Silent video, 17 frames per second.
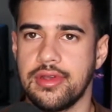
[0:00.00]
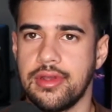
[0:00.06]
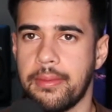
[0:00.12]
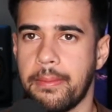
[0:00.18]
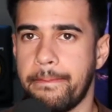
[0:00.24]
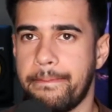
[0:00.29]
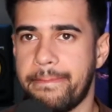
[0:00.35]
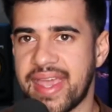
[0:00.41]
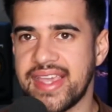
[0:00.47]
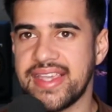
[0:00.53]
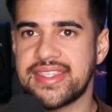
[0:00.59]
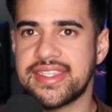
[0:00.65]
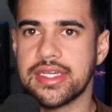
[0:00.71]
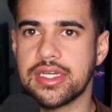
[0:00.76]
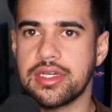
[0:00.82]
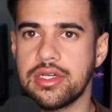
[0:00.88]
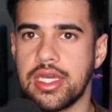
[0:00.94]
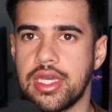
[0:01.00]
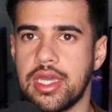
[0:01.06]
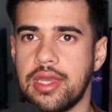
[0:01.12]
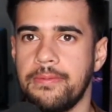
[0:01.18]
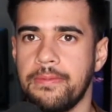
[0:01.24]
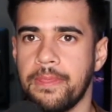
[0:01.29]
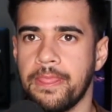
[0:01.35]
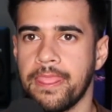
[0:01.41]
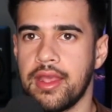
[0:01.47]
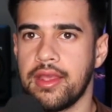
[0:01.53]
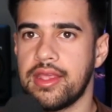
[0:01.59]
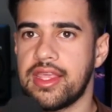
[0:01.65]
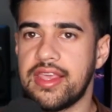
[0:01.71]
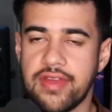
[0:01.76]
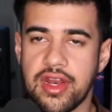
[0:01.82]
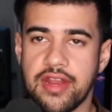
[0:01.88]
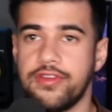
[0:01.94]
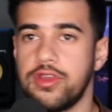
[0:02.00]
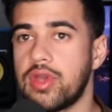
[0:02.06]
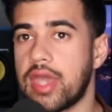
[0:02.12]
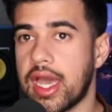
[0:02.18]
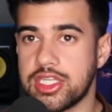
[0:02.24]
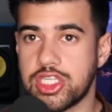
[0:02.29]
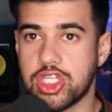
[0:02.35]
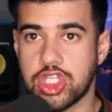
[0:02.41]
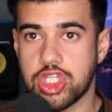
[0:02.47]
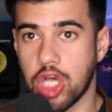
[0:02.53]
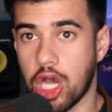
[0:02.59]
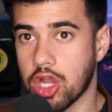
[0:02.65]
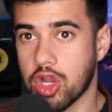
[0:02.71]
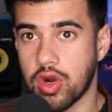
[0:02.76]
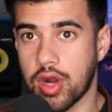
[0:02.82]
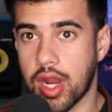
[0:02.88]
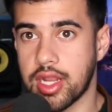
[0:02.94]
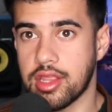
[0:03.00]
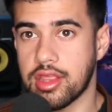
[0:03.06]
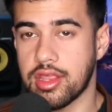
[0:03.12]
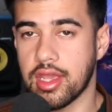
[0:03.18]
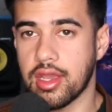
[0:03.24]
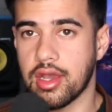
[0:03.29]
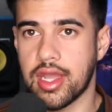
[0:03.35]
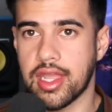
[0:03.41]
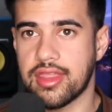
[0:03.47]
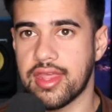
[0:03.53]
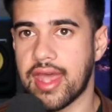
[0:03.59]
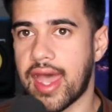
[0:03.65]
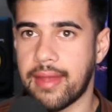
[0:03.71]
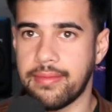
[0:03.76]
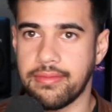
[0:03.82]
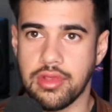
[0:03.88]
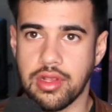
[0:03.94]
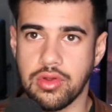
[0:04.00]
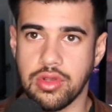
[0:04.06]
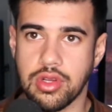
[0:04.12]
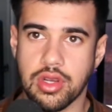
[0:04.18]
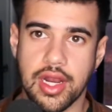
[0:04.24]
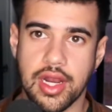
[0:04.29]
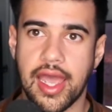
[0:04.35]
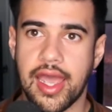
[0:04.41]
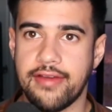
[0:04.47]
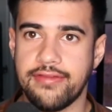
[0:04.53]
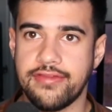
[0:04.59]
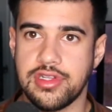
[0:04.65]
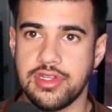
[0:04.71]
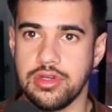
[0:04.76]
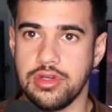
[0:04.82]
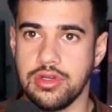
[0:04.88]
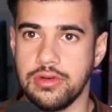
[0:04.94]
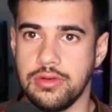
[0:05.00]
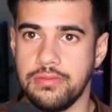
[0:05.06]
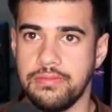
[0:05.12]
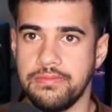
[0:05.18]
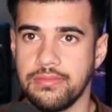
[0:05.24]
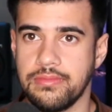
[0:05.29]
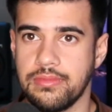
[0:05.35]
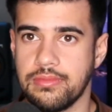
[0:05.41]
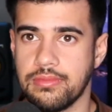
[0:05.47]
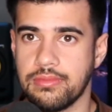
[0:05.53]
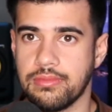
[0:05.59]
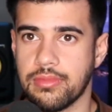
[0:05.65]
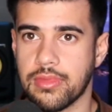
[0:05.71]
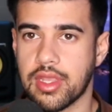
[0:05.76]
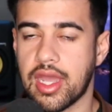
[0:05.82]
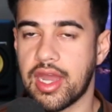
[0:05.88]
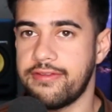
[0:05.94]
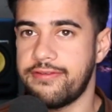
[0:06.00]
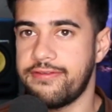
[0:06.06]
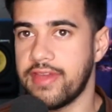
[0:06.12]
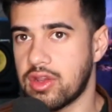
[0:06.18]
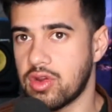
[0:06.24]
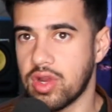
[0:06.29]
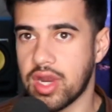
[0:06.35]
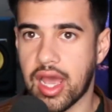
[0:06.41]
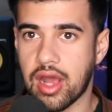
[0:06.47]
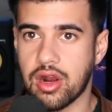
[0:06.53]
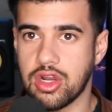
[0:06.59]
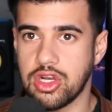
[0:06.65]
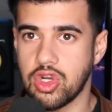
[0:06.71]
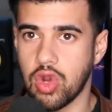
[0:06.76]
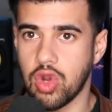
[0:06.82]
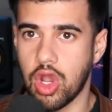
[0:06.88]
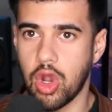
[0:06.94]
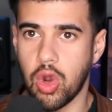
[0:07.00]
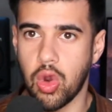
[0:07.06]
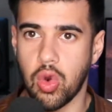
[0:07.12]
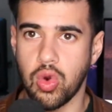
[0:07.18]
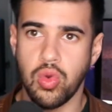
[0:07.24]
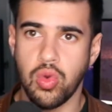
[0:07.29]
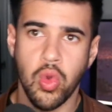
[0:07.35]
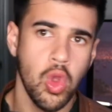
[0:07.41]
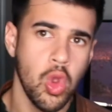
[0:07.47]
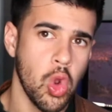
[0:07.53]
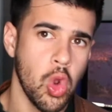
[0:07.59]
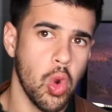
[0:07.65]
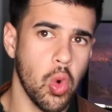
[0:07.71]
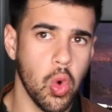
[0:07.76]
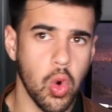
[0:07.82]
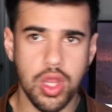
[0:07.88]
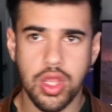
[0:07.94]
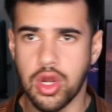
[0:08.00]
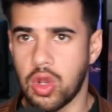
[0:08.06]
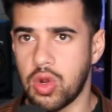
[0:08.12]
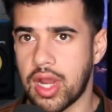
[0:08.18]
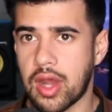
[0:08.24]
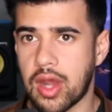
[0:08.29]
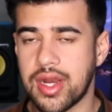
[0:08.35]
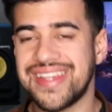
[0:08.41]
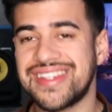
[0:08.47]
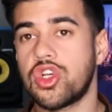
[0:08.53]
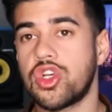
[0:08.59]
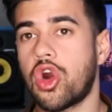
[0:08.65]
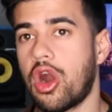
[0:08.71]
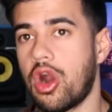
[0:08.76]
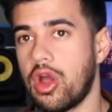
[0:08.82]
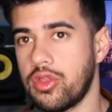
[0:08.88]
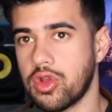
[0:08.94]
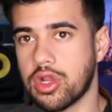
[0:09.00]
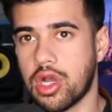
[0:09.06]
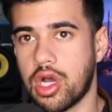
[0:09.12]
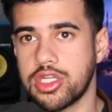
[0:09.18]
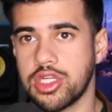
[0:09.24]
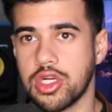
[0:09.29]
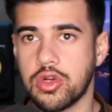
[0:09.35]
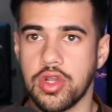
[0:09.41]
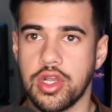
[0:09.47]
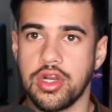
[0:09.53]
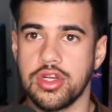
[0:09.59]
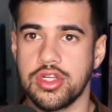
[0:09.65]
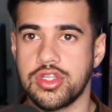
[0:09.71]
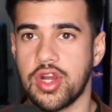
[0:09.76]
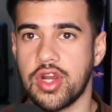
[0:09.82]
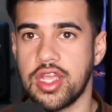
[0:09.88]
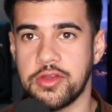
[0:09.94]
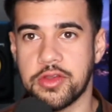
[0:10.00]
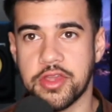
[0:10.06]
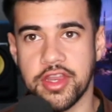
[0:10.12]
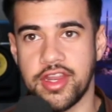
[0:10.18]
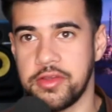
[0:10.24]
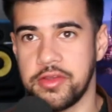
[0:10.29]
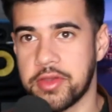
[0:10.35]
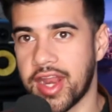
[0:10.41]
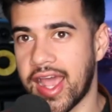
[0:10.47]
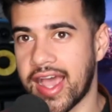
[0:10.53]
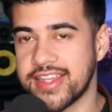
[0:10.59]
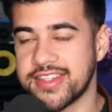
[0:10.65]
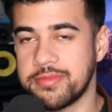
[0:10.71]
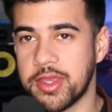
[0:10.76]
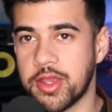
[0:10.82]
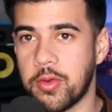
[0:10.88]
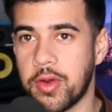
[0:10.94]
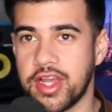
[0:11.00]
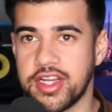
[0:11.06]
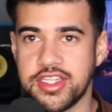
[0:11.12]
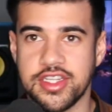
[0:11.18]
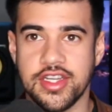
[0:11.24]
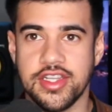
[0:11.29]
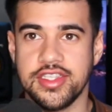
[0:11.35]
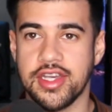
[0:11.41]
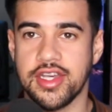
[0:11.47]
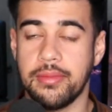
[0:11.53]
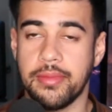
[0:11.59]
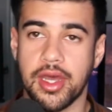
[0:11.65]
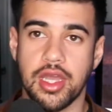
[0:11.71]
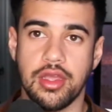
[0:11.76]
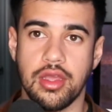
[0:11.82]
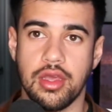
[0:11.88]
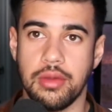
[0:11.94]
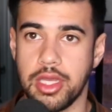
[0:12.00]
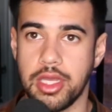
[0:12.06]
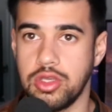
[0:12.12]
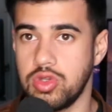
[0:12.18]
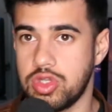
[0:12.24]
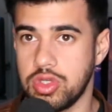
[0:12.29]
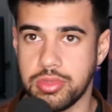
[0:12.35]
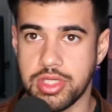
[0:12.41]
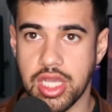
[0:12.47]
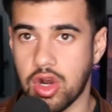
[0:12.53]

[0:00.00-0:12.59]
basically, even if you get stuck or anything like that, you know, you're going to have to kind of figure it out on your own. Or you know, nowadays there are other content creators, right? You could you could ask me questions on my on my YouTube channel.